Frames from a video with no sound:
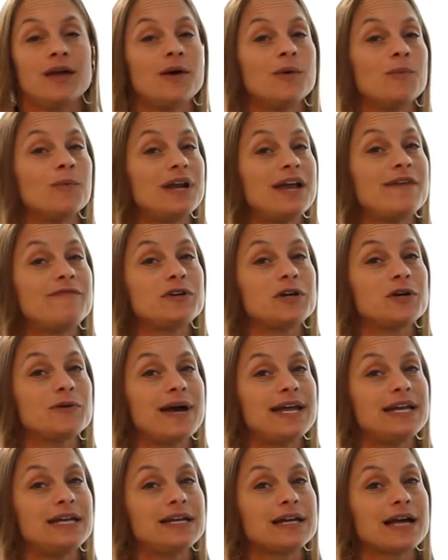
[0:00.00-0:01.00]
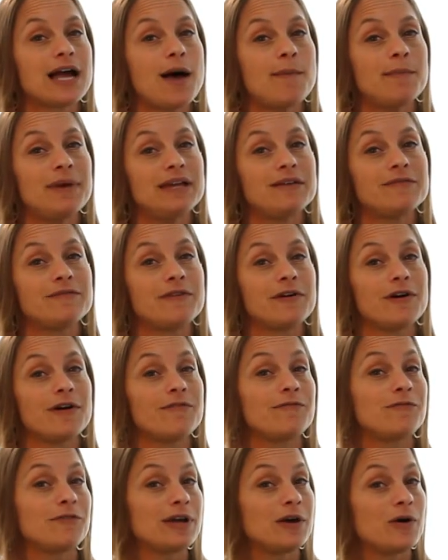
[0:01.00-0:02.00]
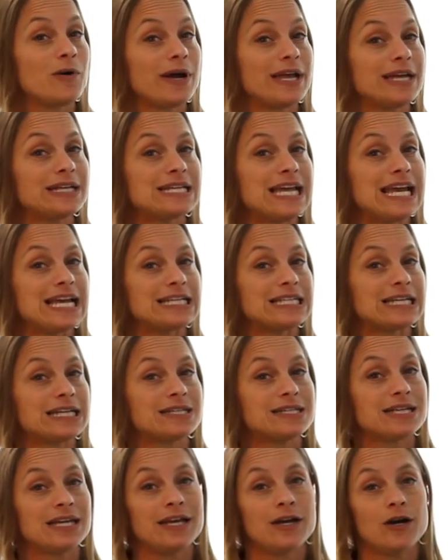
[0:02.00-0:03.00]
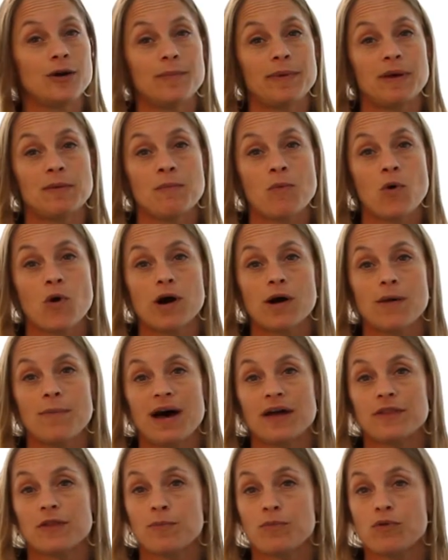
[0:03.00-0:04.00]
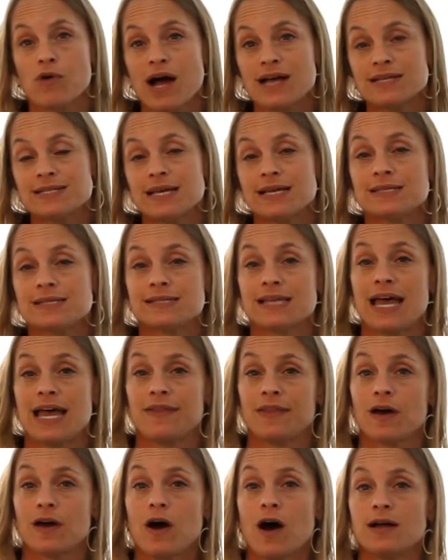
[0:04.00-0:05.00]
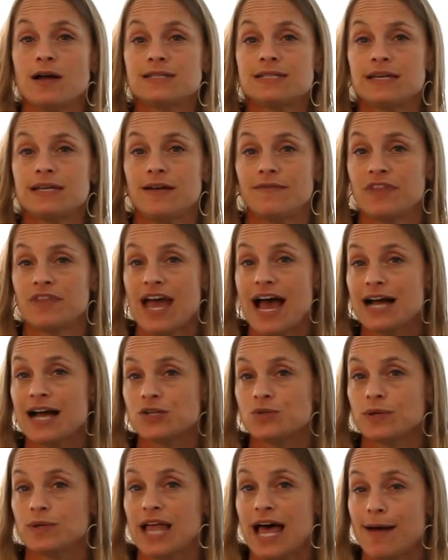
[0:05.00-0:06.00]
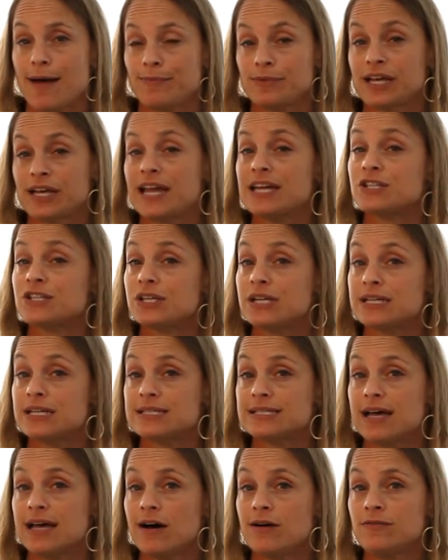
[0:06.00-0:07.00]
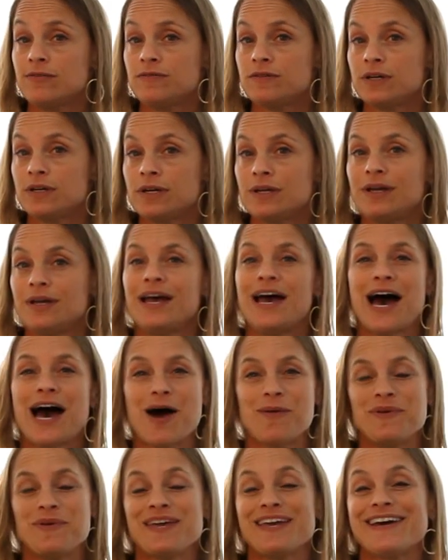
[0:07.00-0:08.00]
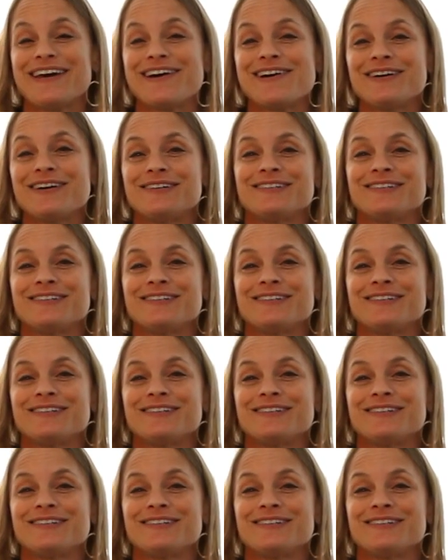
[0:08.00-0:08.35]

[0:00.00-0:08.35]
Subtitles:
Whenever you're ready to come in for a free orientation to hear a bit more about the process and the content of the actual application itself, I'll be here.